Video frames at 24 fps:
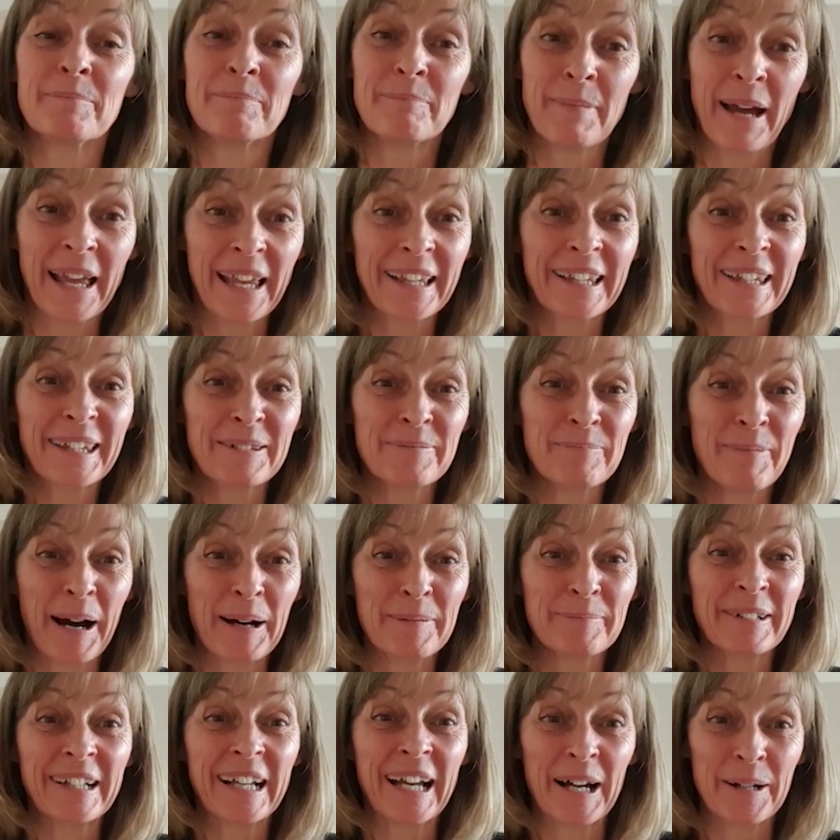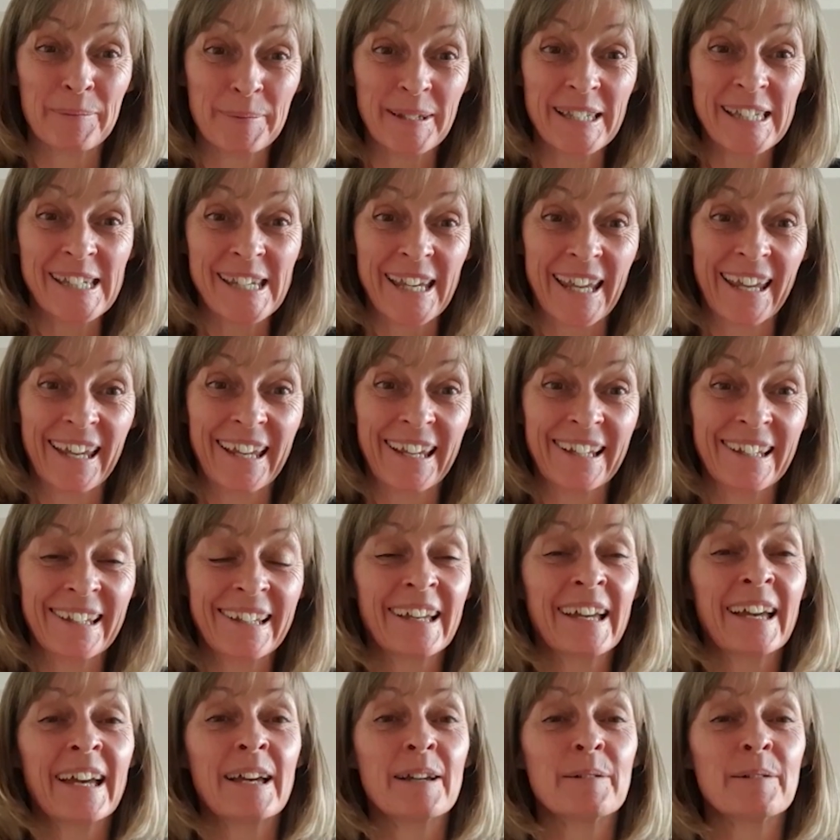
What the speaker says: make your mum a cup of tea.